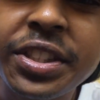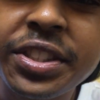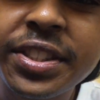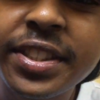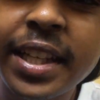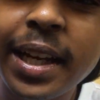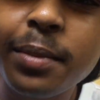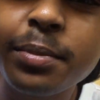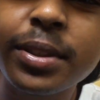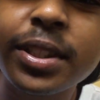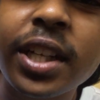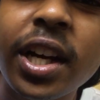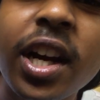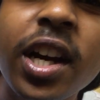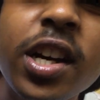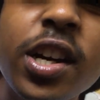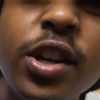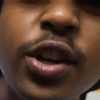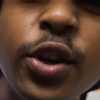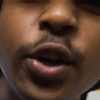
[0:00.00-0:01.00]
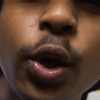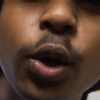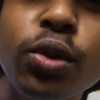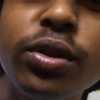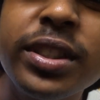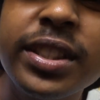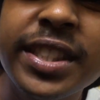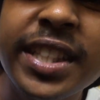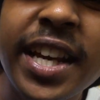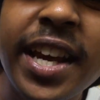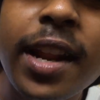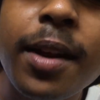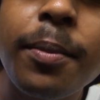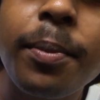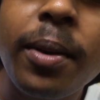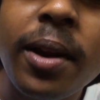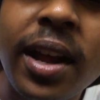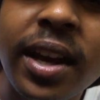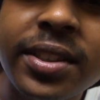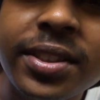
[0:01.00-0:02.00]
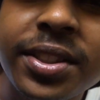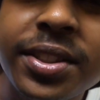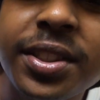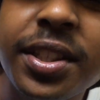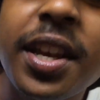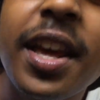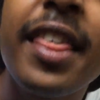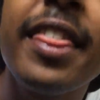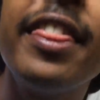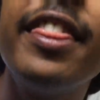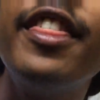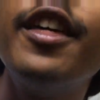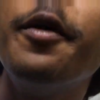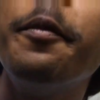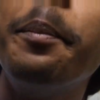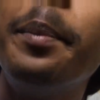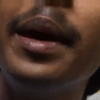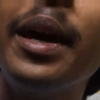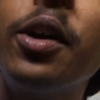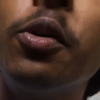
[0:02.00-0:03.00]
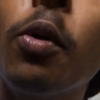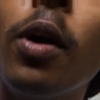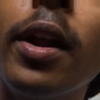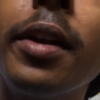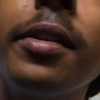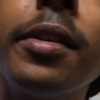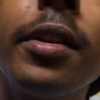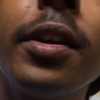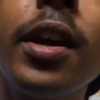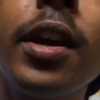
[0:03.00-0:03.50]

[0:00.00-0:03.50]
Samsung Note 10 Plus, the big one.